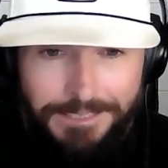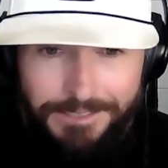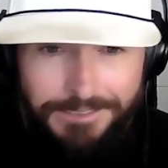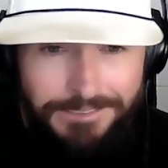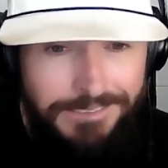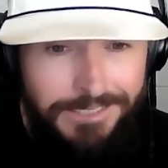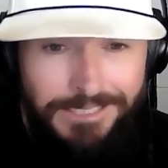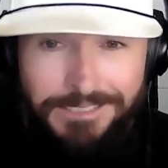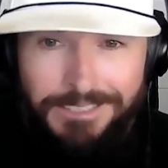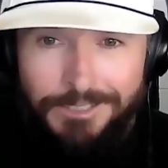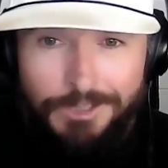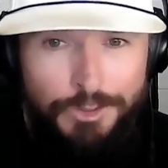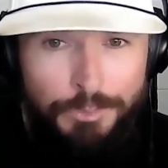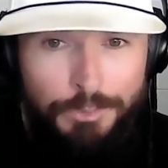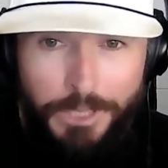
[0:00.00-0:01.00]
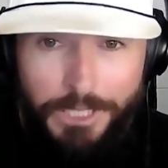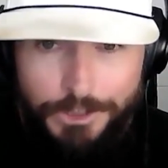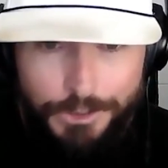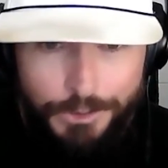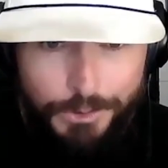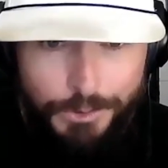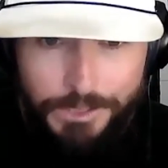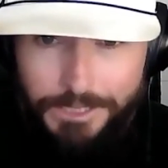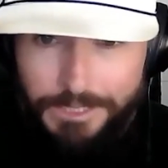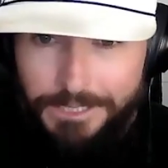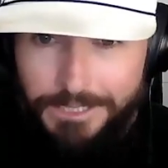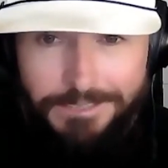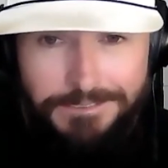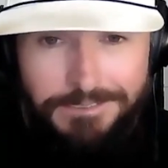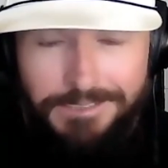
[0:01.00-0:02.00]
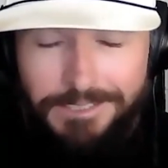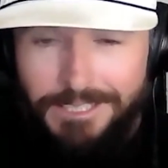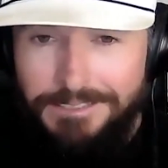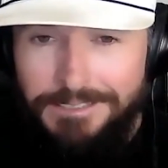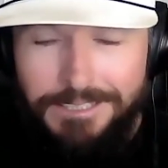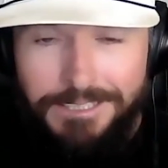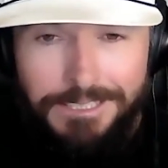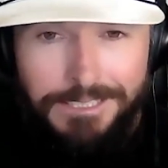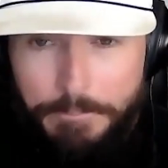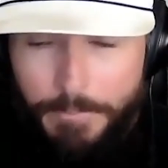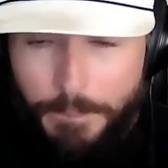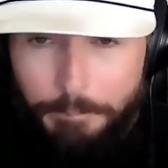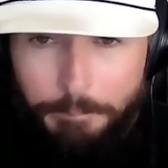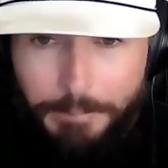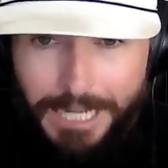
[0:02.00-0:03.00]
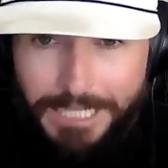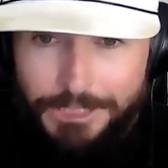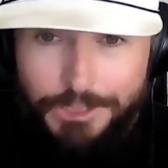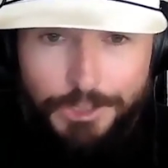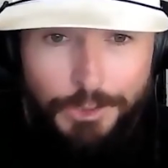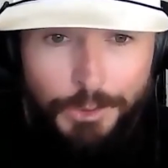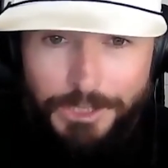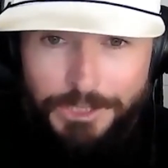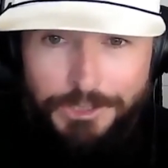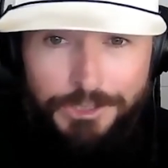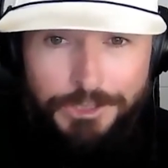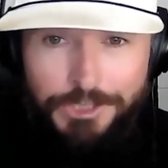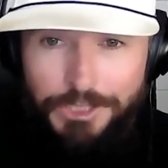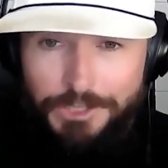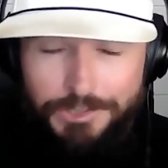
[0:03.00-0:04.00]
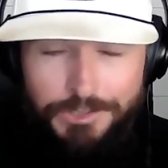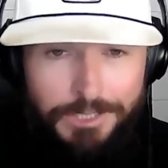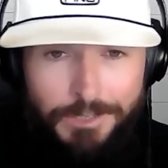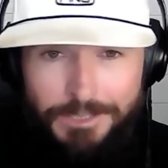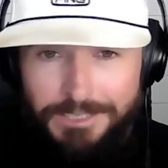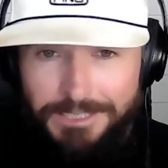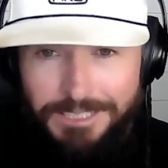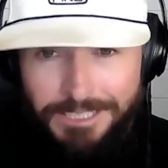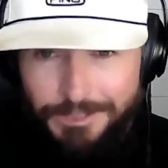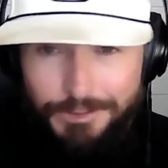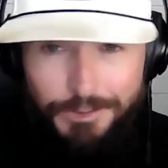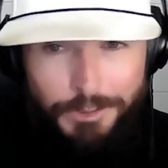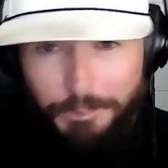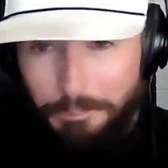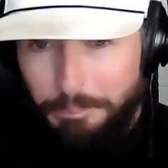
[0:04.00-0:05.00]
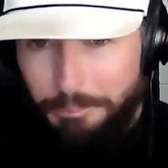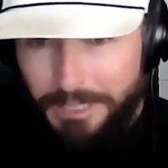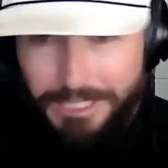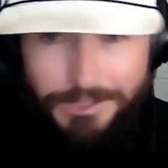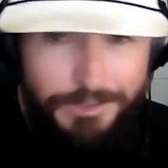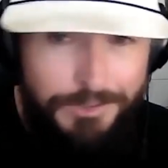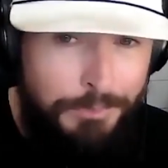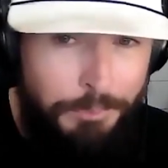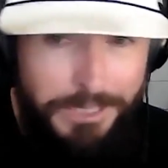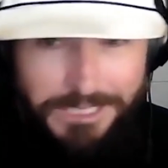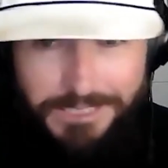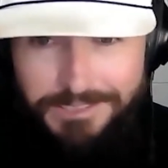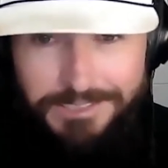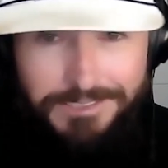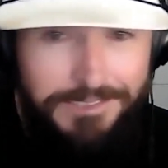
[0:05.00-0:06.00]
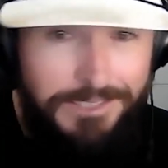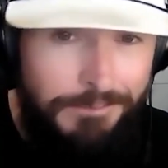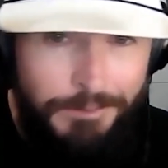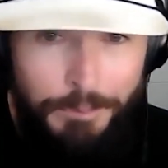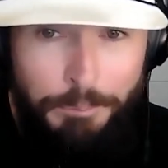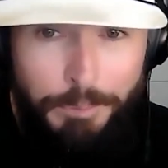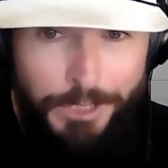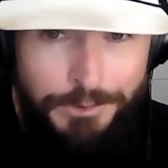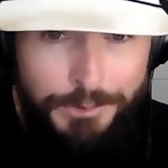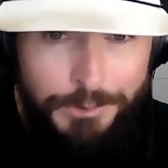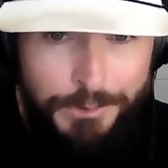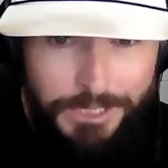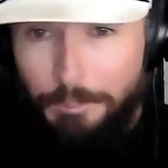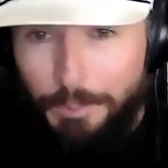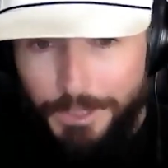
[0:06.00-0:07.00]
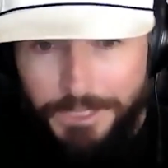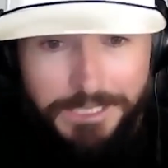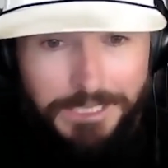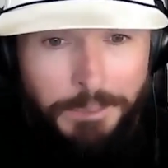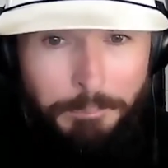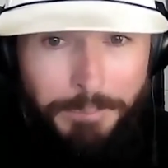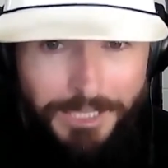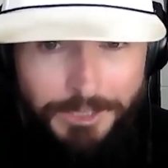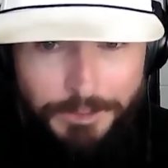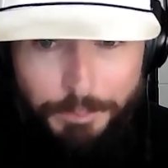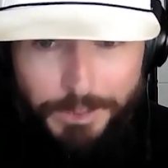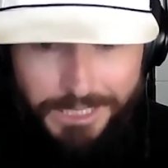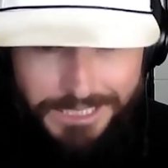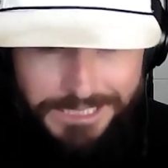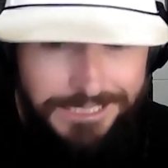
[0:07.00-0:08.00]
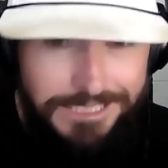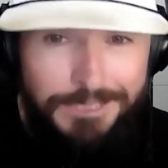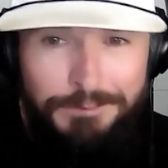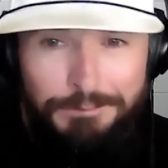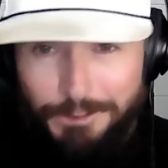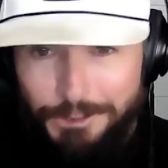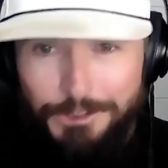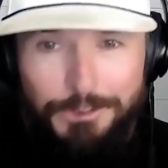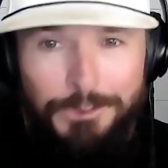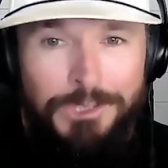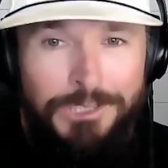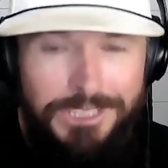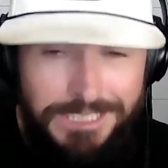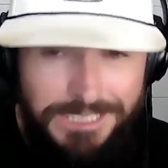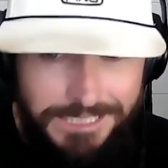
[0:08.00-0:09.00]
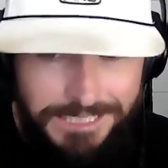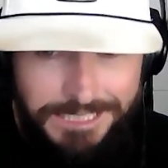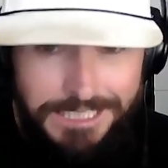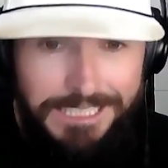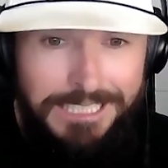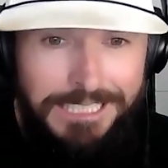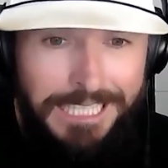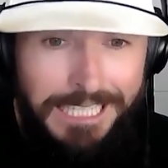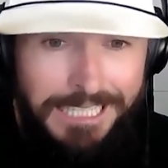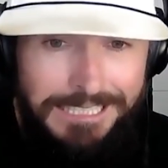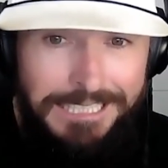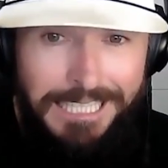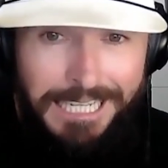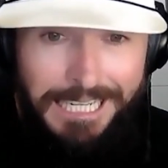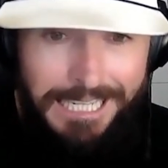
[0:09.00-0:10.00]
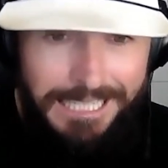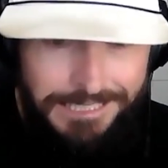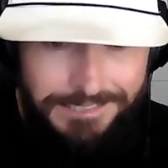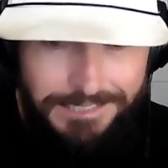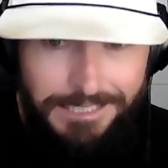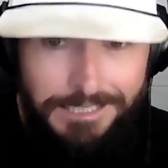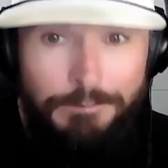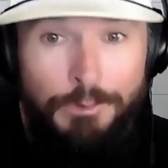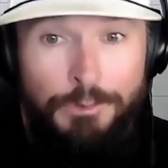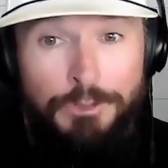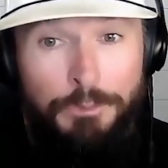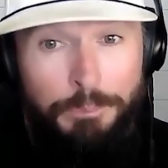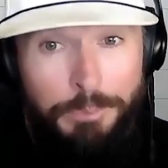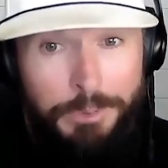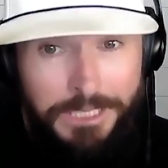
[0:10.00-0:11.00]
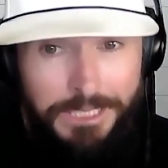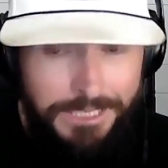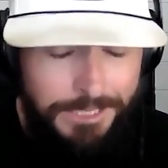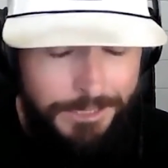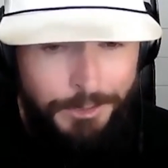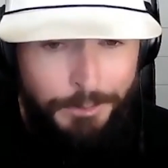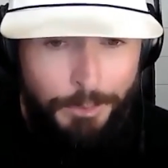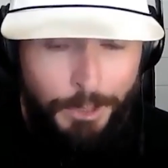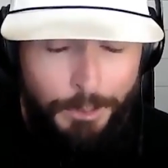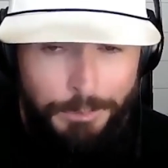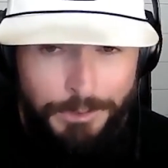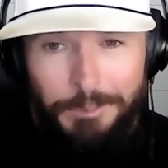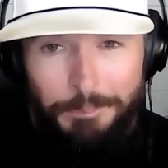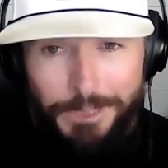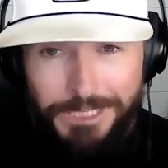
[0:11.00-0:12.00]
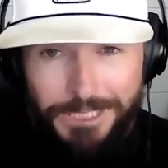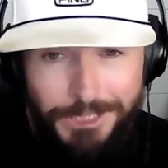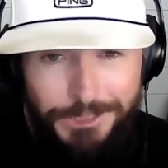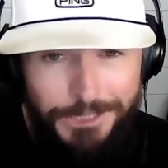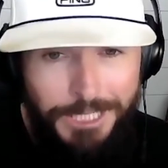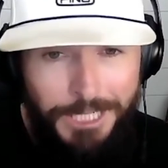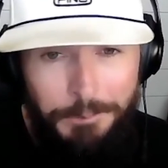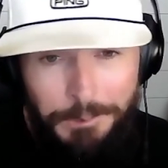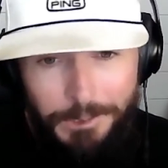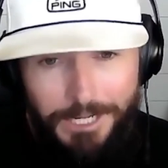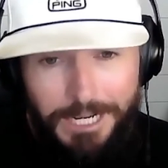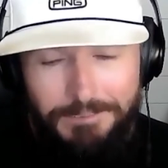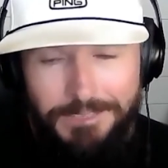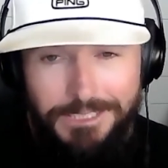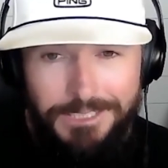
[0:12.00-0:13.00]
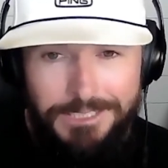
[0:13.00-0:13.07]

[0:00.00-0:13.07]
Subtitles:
It's nothing special. It's nothing magical. It's just these are the best pieces of the puzzle put in the best places for you to succeed at the highest level to be in your purpose. But yesterday we were having this